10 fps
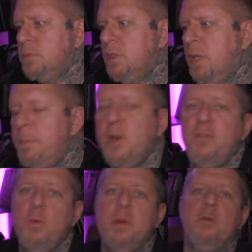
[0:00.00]
Let me know if
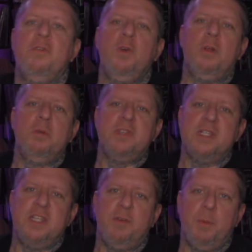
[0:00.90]
you want me to review all the movies I
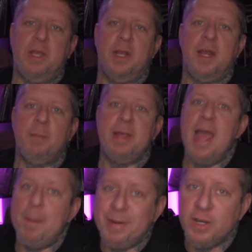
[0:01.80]
see every weekend. I'd be
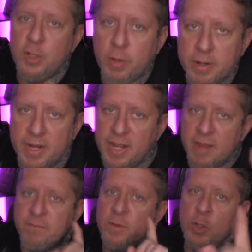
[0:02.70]
happy to do it
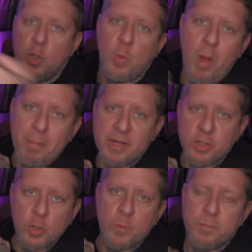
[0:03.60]
if you want me
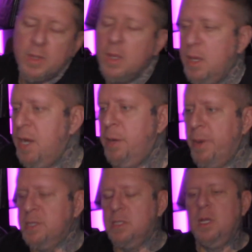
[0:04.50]
to.
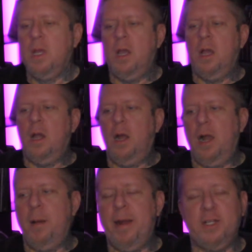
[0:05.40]
Anyways, I'm
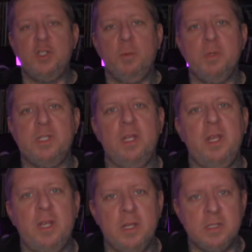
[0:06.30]
acting super silly
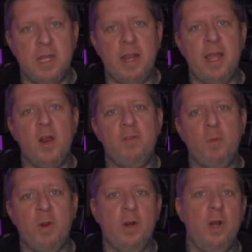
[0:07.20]
because I got off of
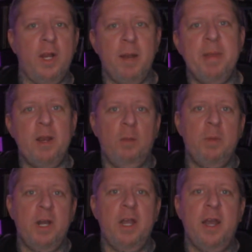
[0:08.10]
work early and I made a little
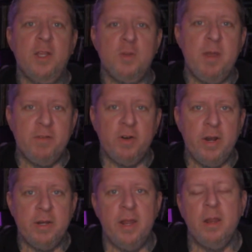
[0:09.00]
money today, so I'm having a
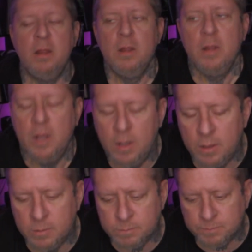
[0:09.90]
great day. I